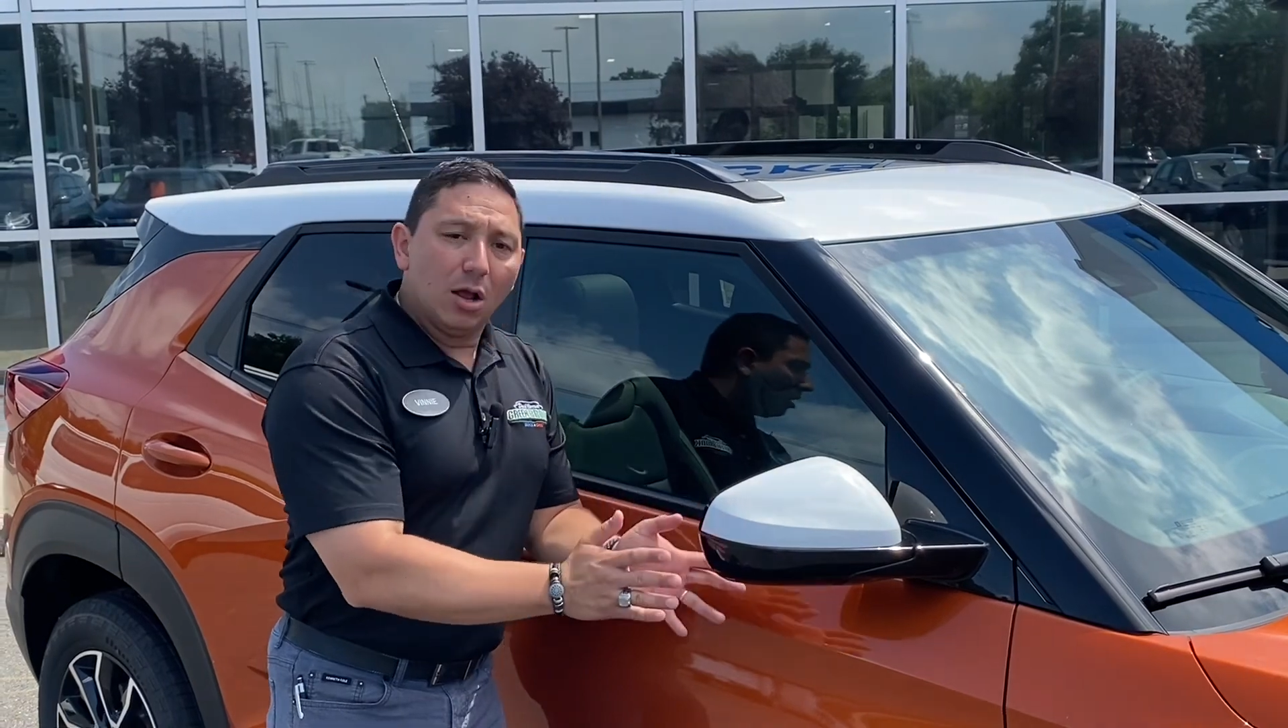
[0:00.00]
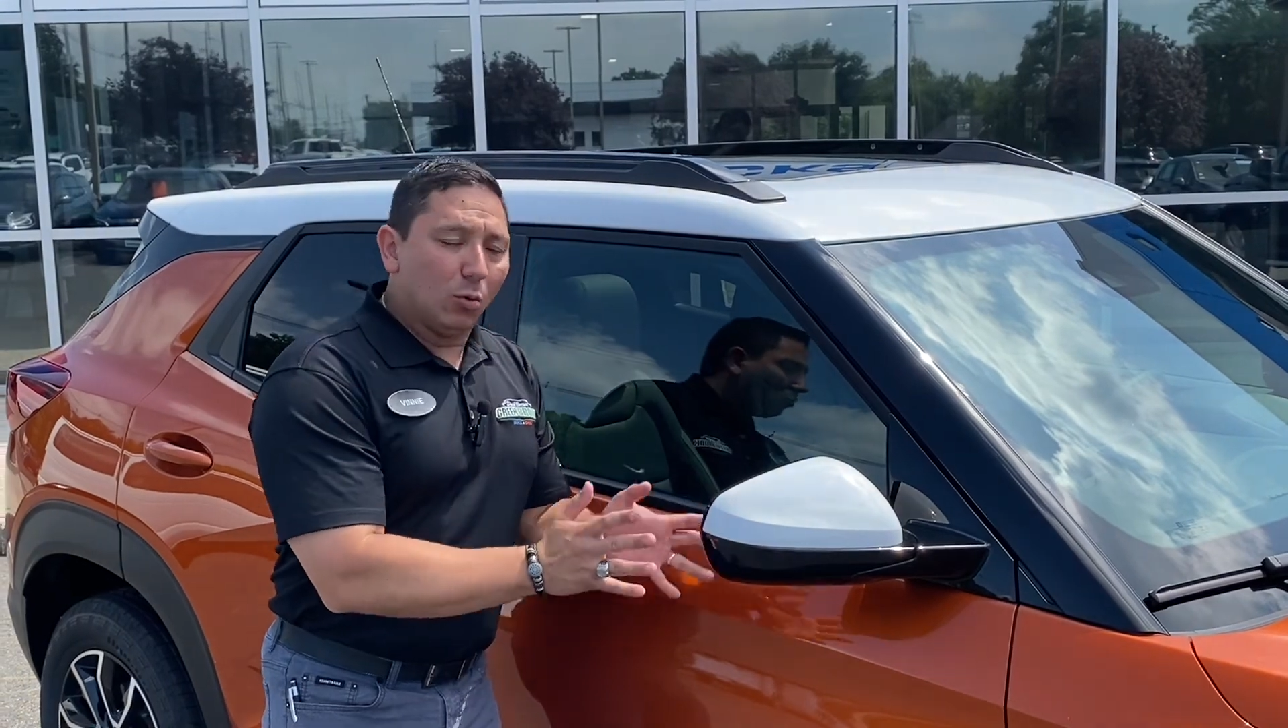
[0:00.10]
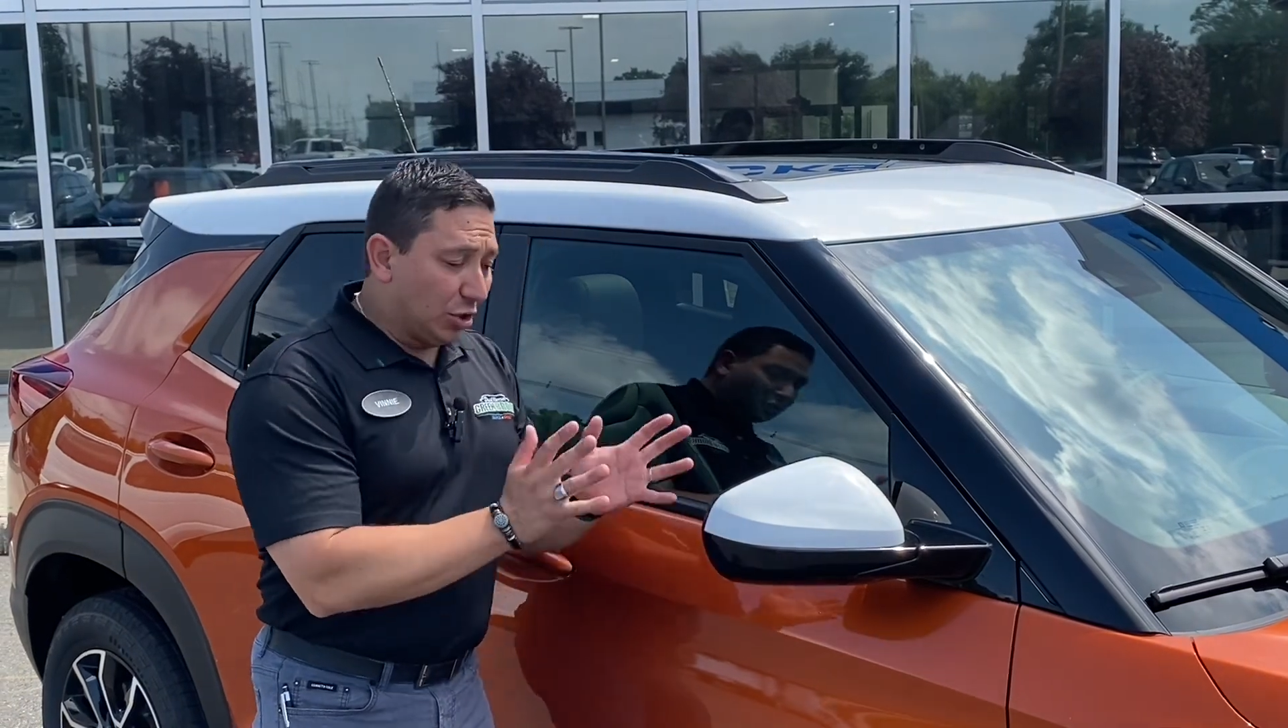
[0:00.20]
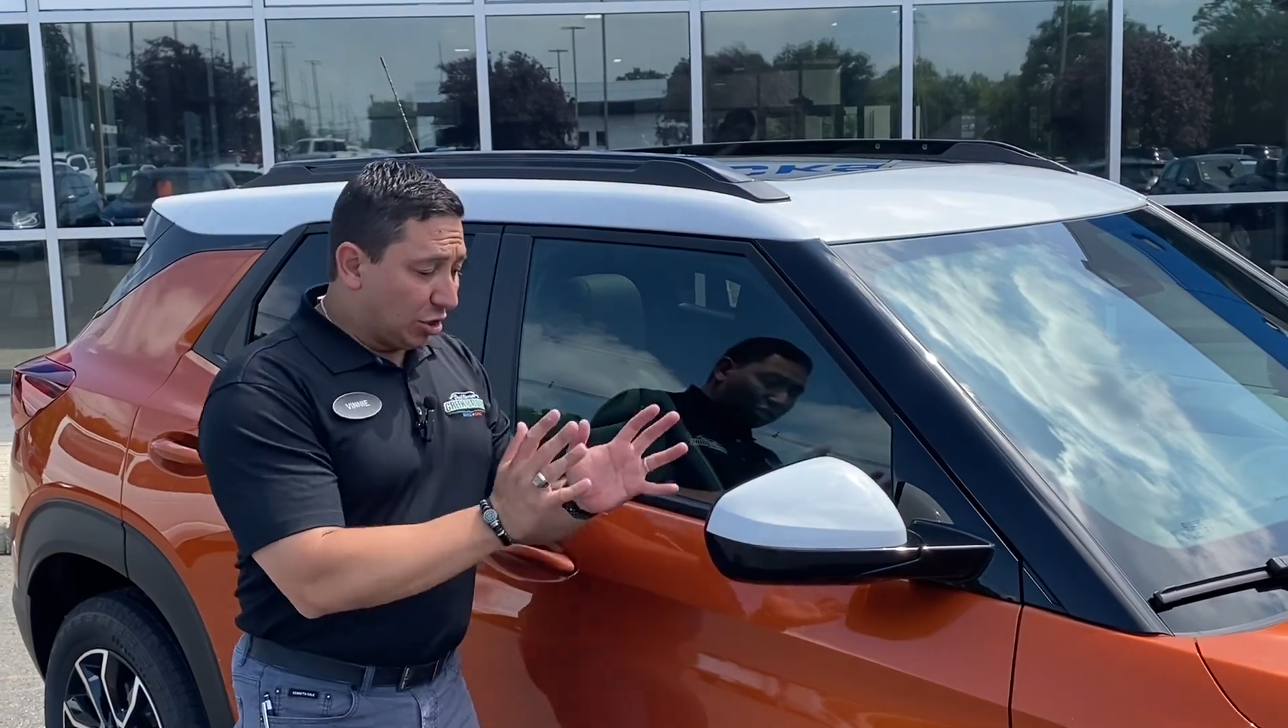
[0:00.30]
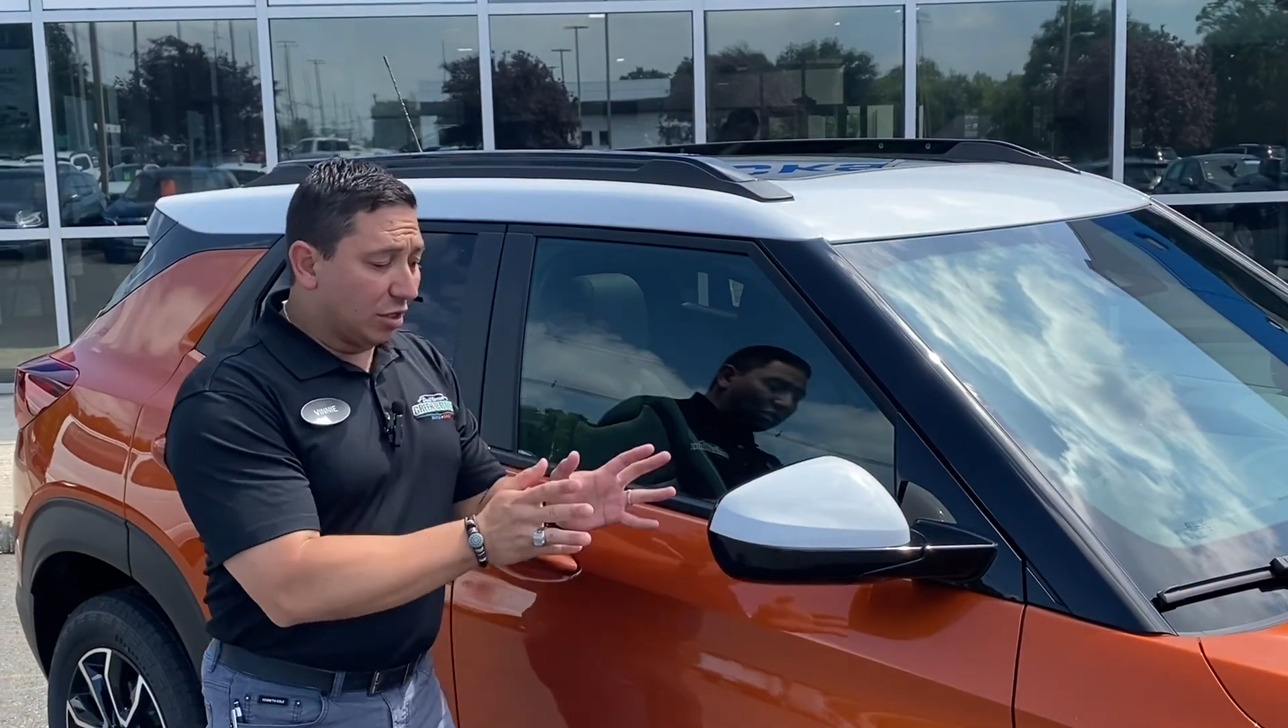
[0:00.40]

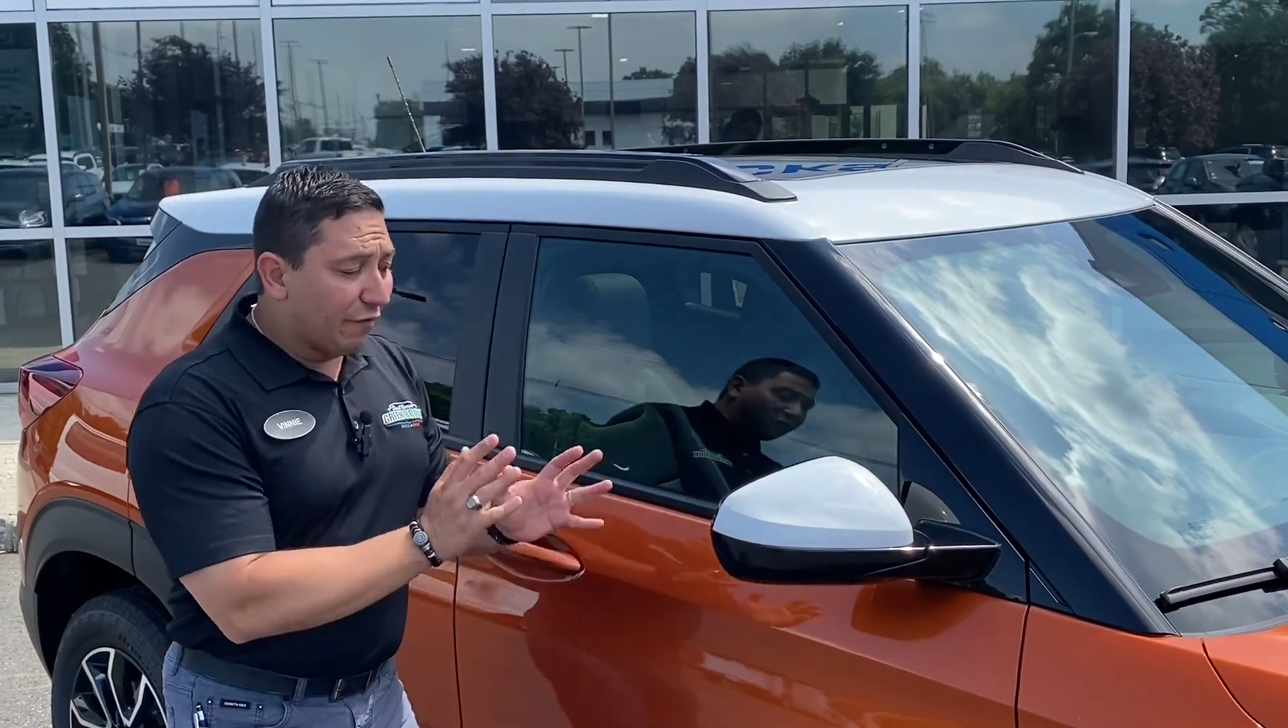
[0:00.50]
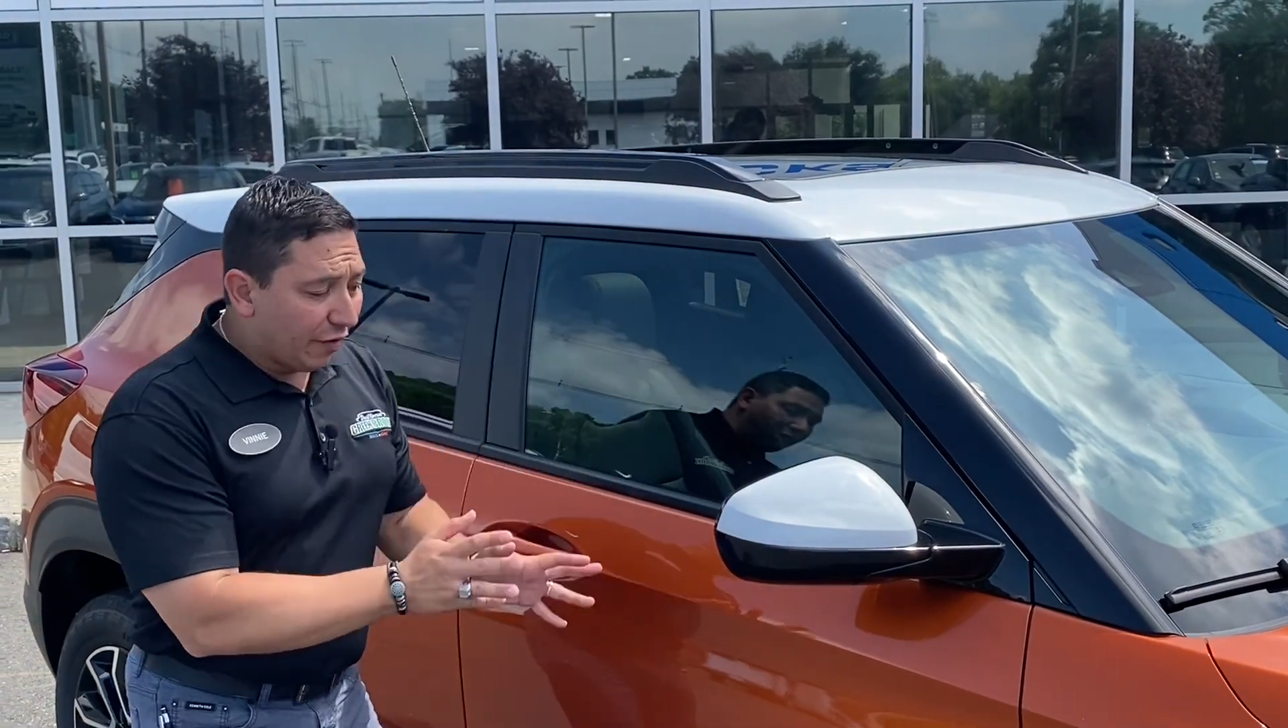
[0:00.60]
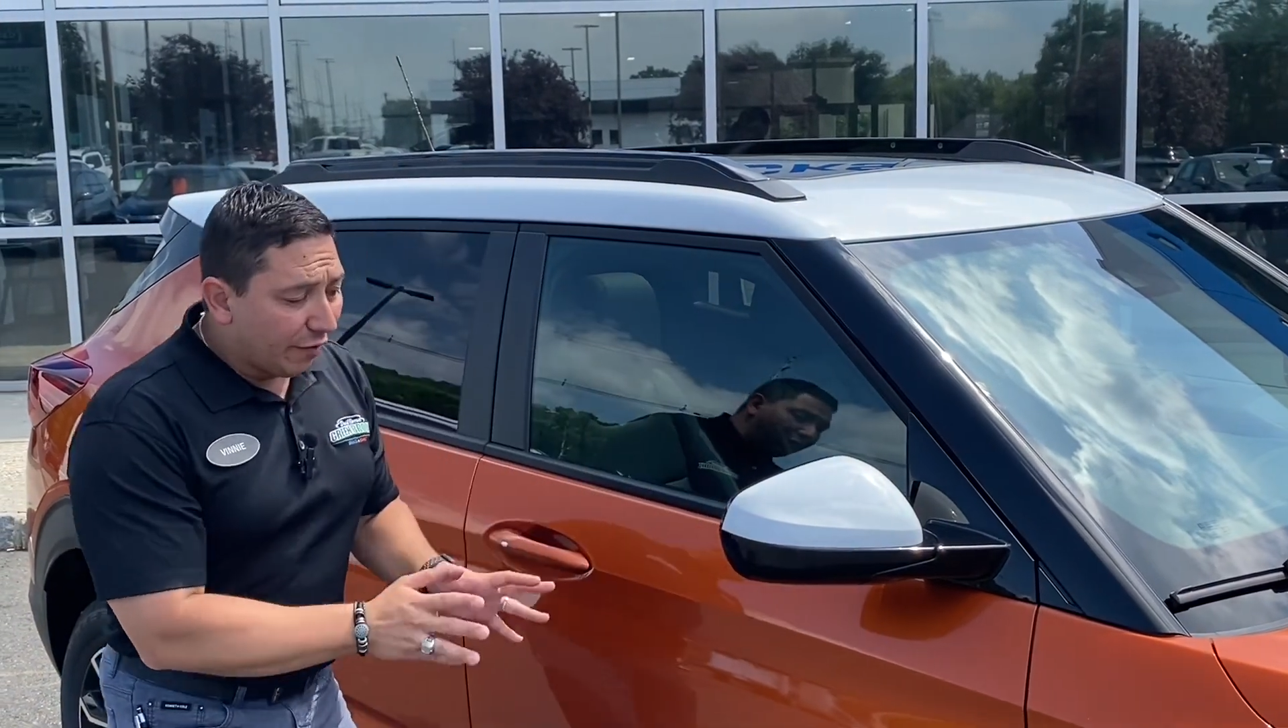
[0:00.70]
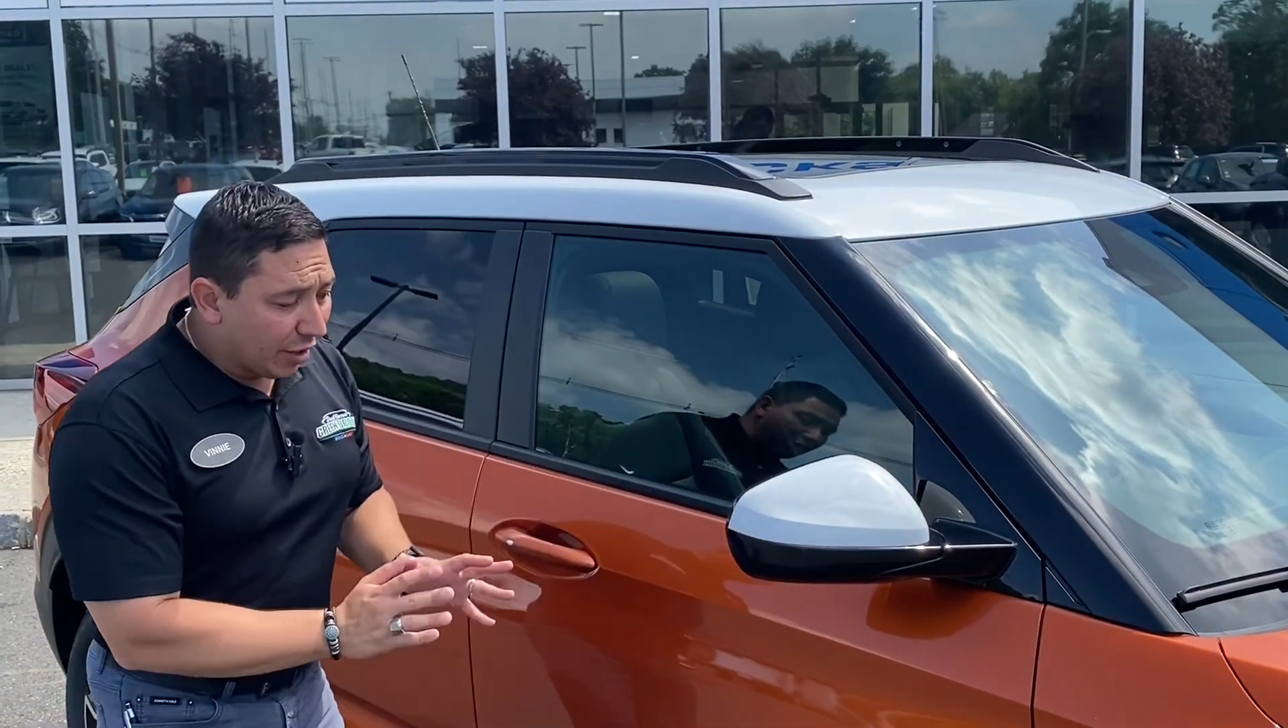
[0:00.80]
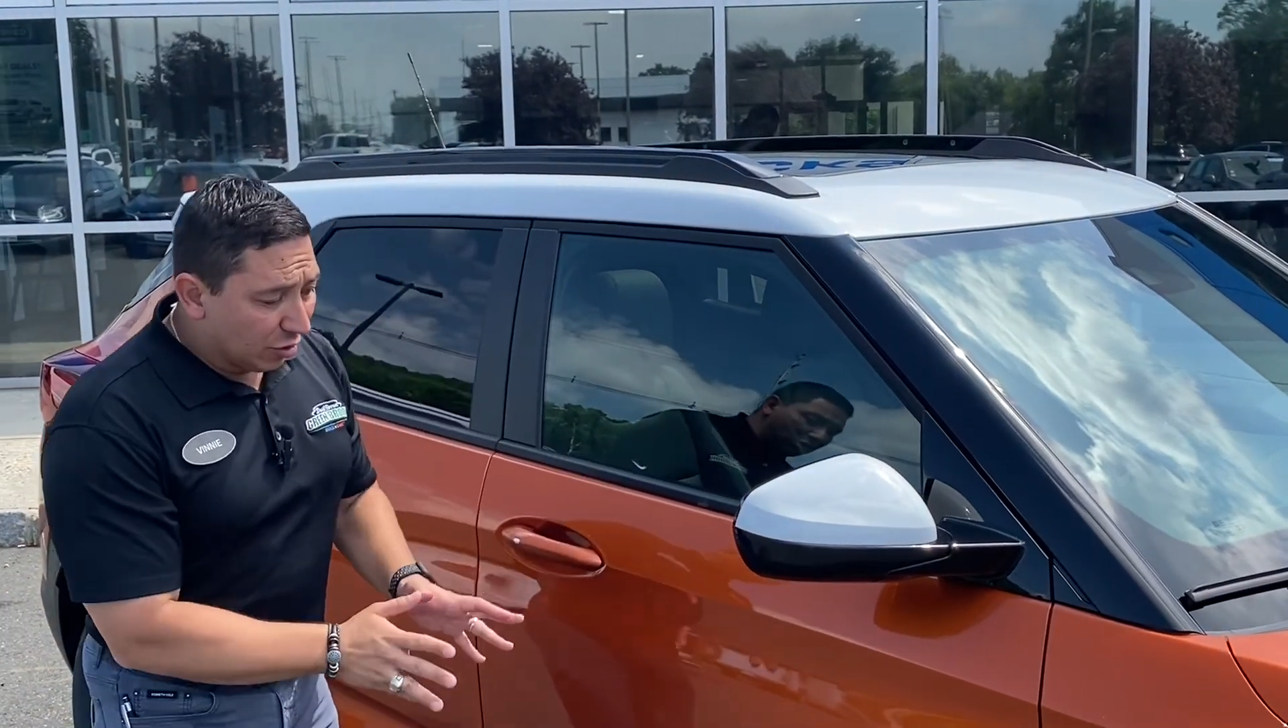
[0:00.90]
which is a
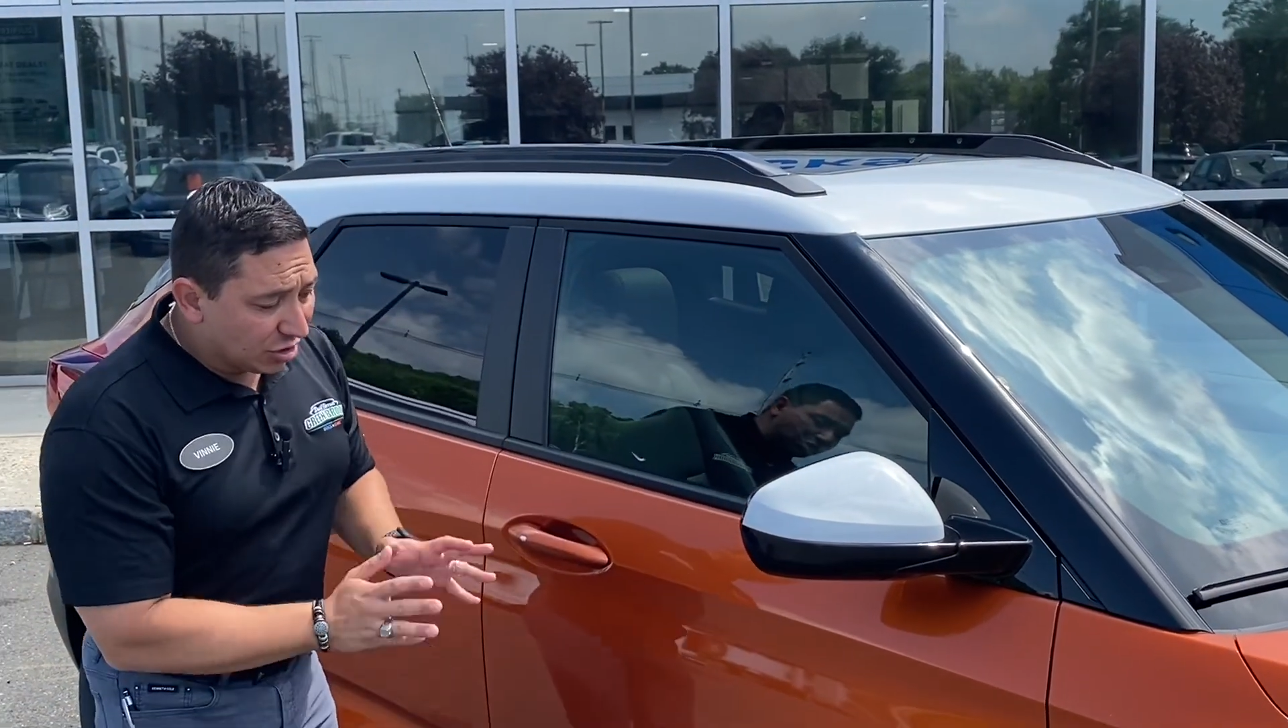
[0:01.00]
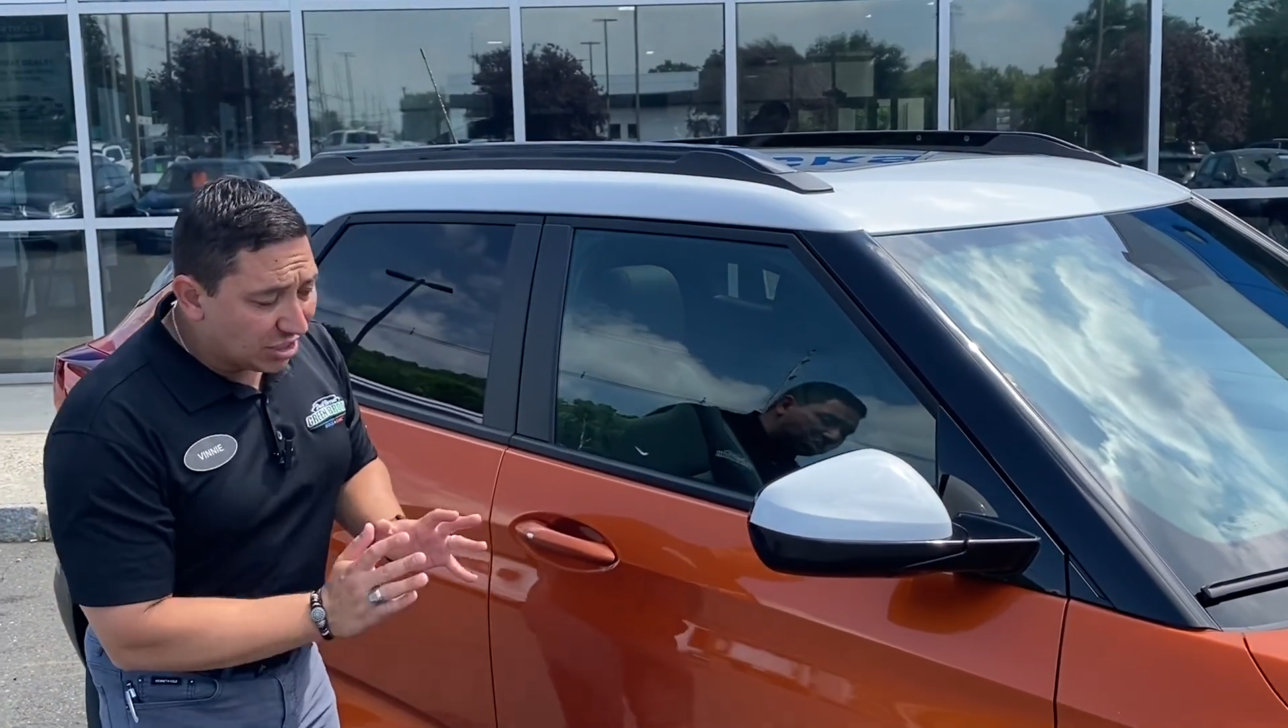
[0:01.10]
very good